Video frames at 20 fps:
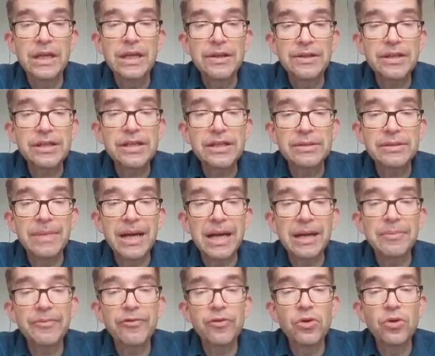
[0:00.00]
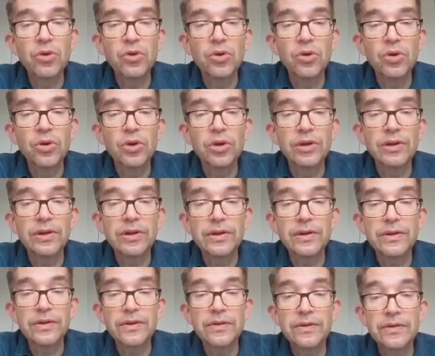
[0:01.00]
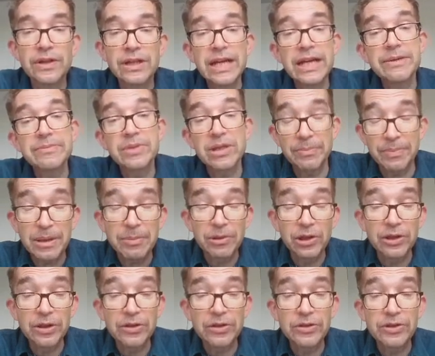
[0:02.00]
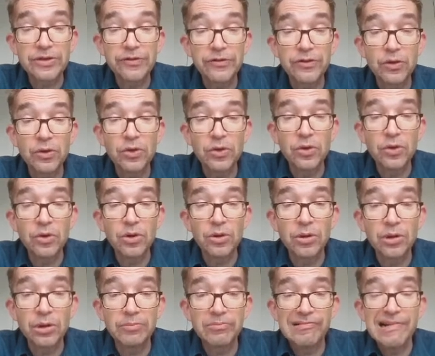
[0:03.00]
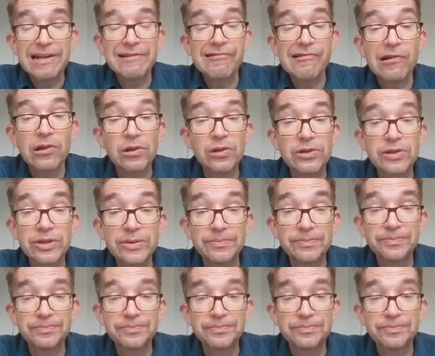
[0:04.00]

This is a map for the names that people use for bread rolls.